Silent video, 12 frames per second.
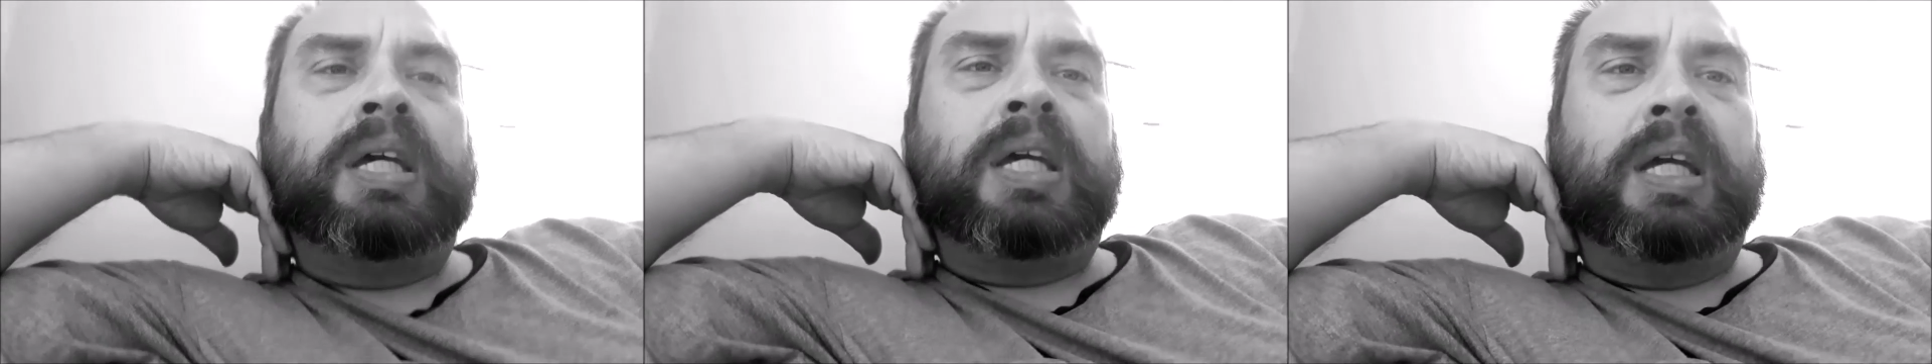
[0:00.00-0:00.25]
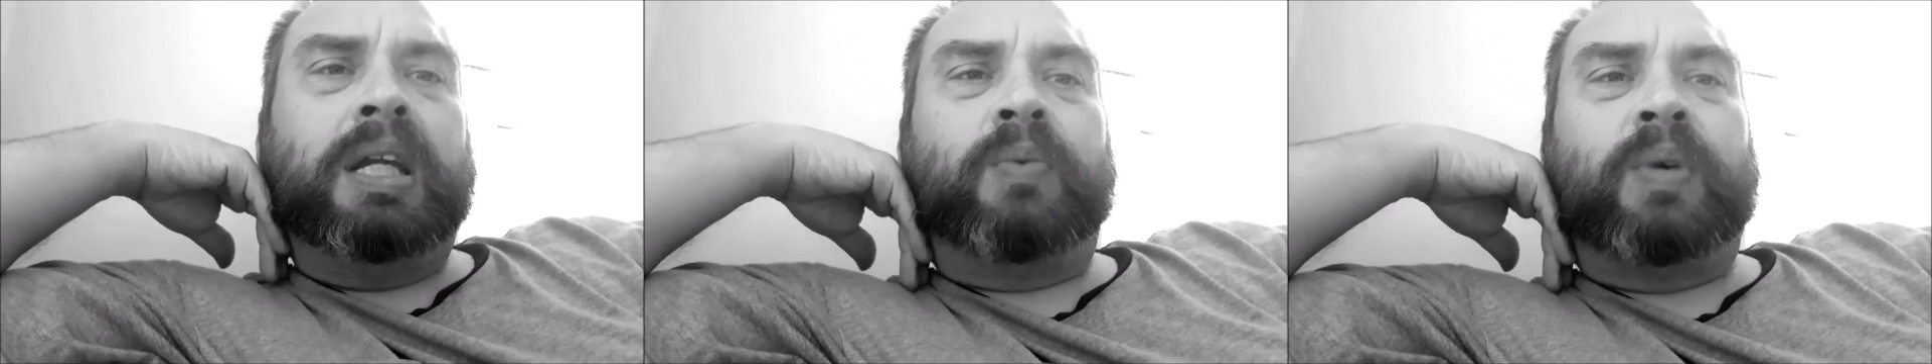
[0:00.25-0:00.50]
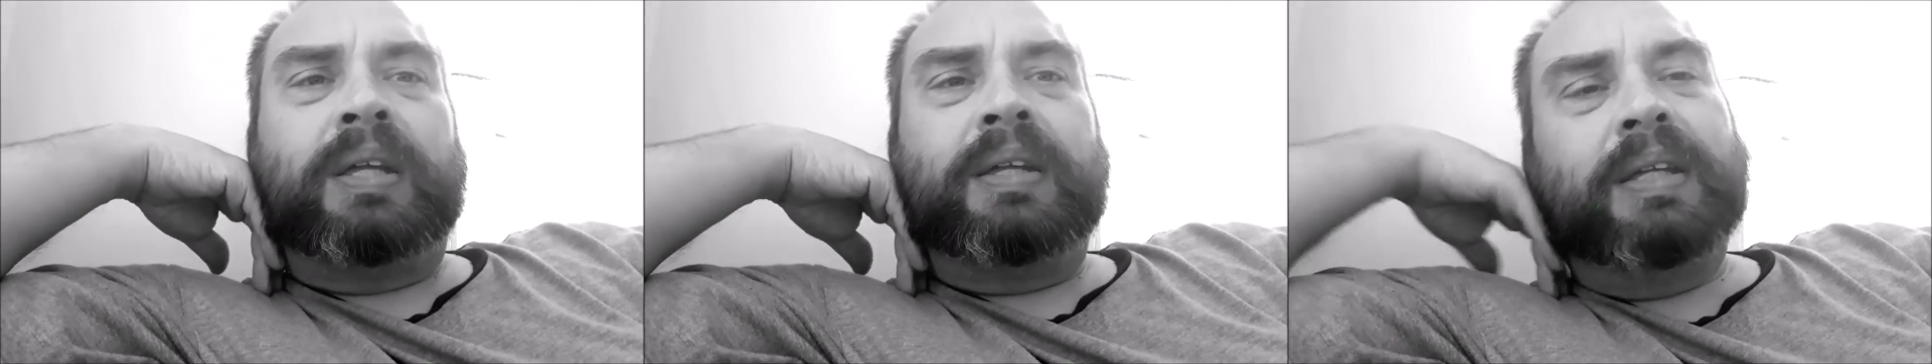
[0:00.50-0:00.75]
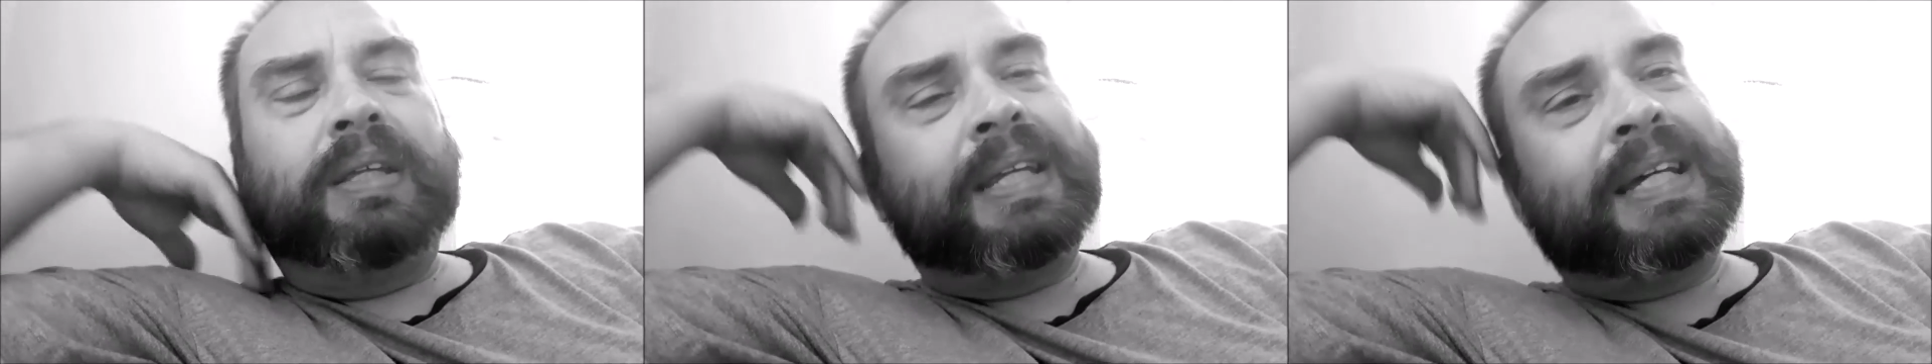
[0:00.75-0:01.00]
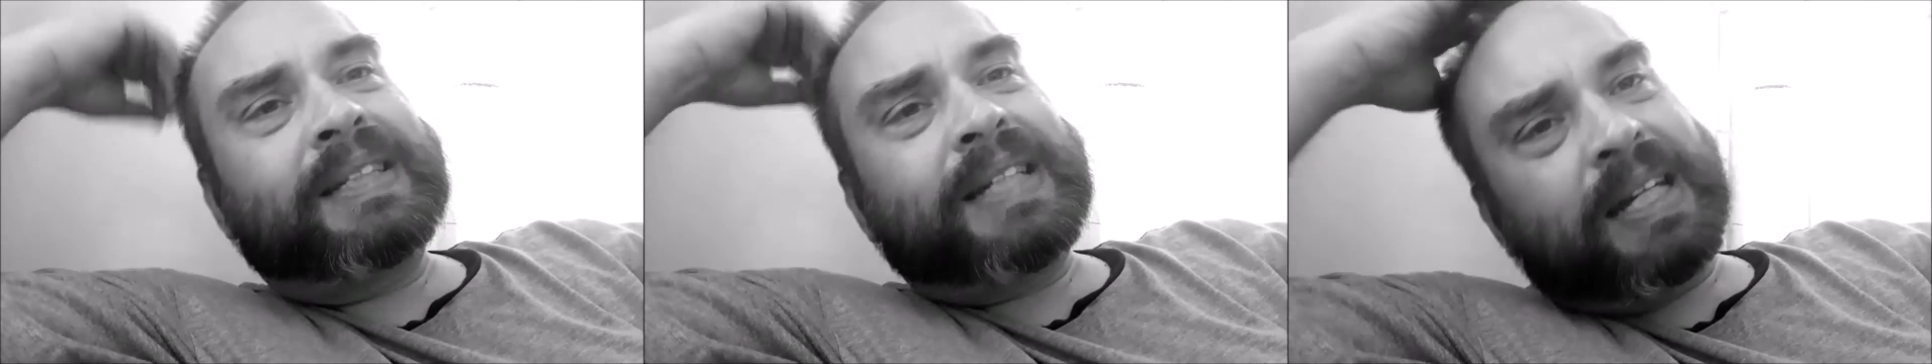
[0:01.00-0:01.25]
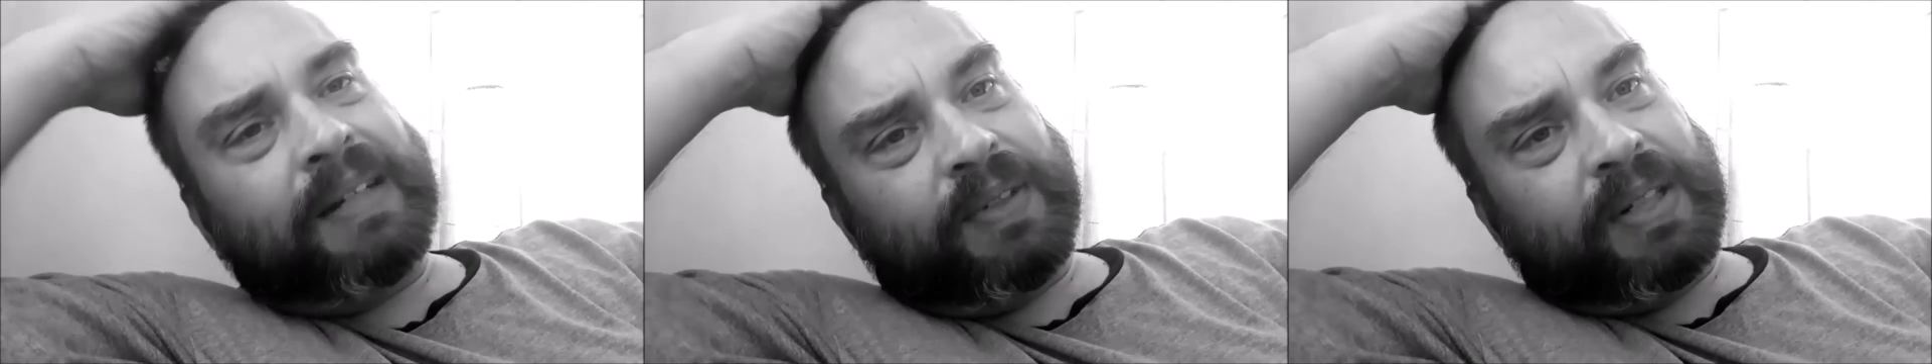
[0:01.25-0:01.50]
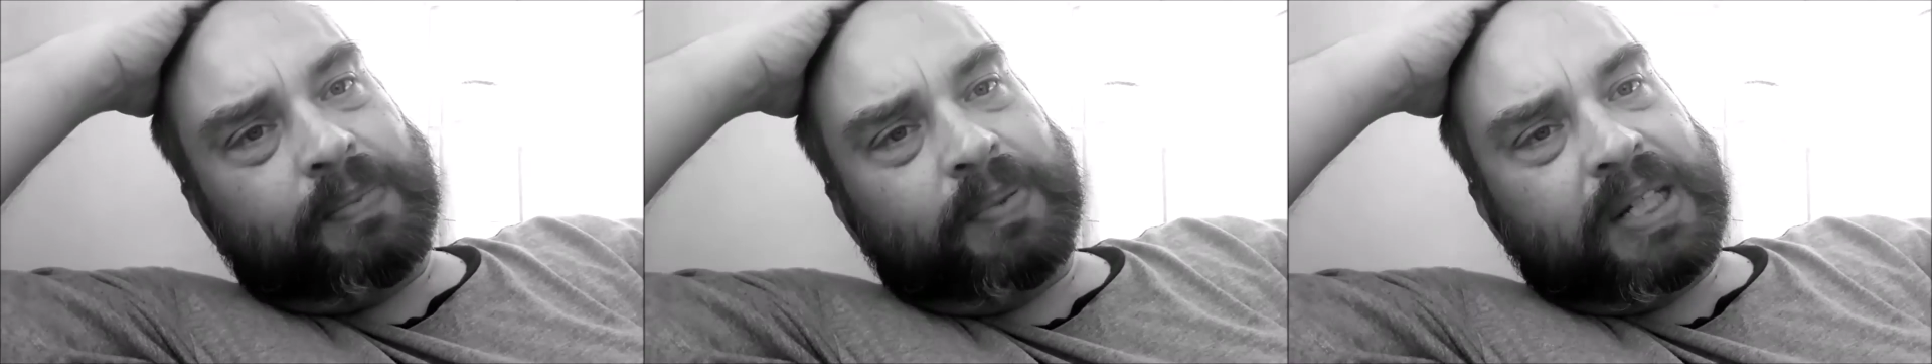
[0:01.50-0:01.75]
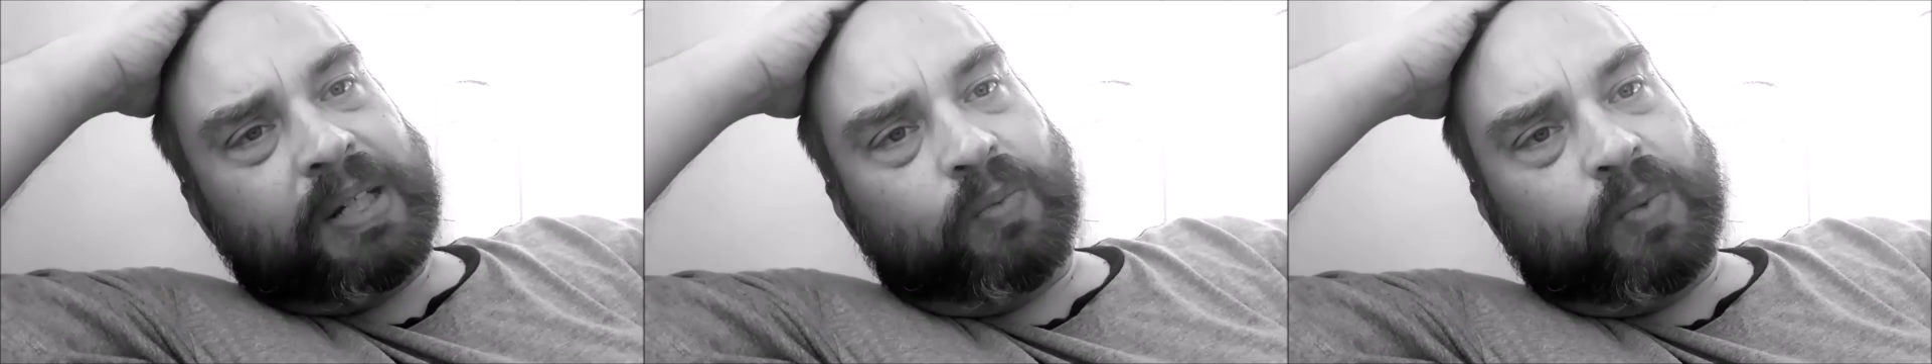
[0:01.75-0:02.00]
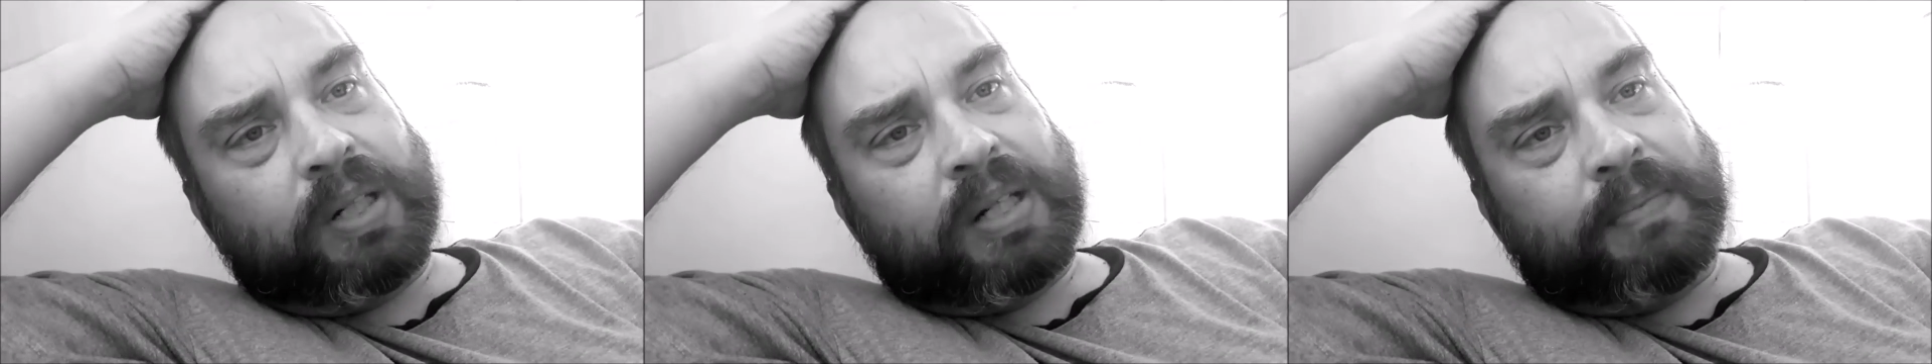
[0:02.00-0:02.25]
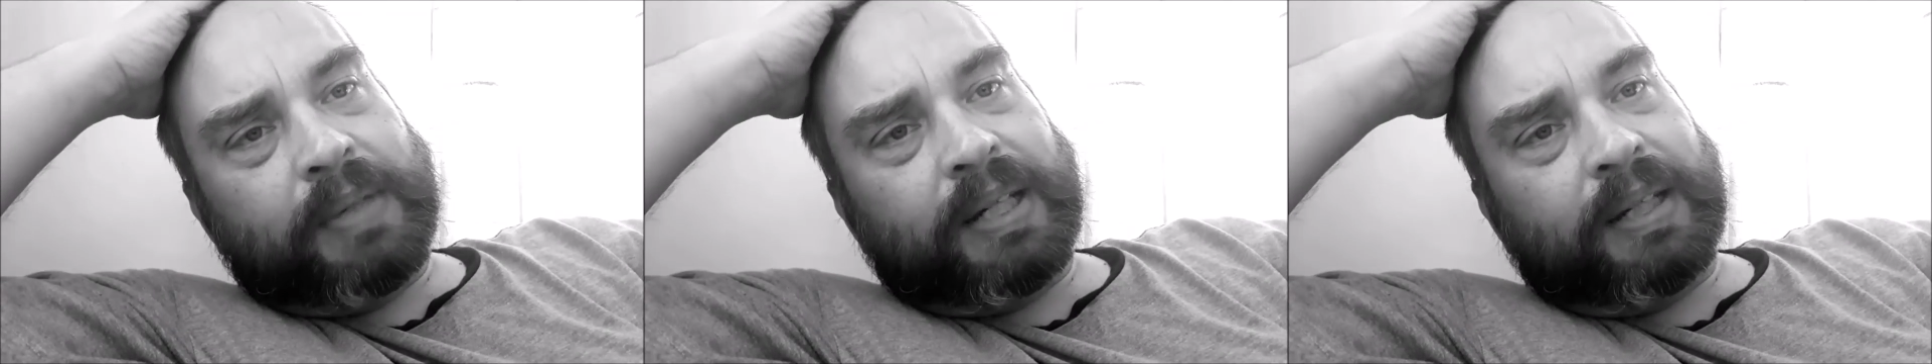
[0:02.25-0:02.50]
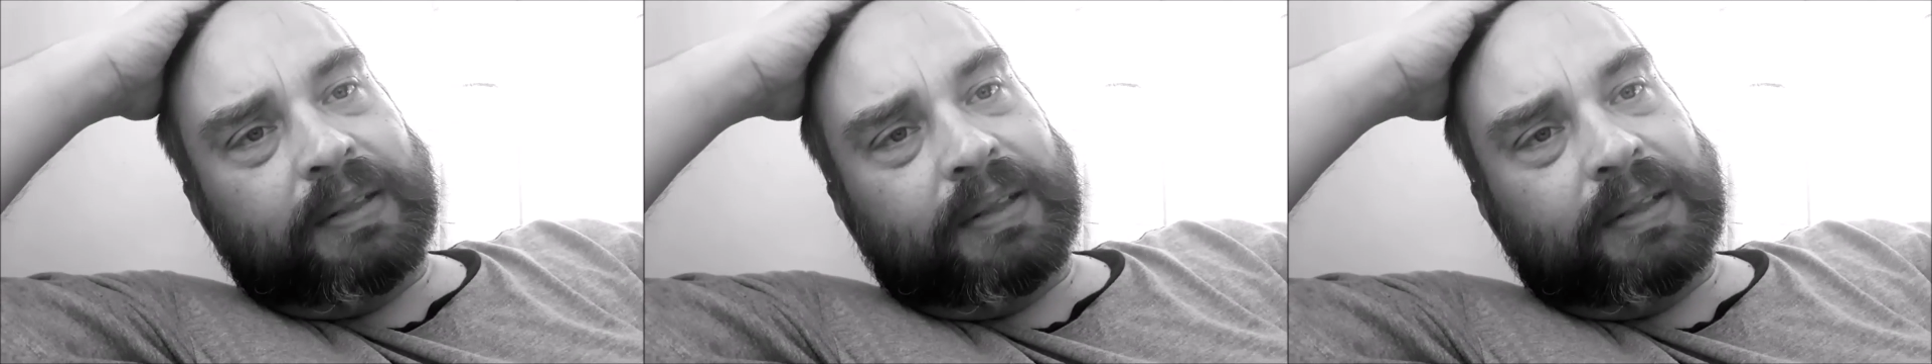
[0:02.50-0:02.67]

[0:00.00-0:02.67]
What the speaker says: anyway, that's kind of an update where I'm at.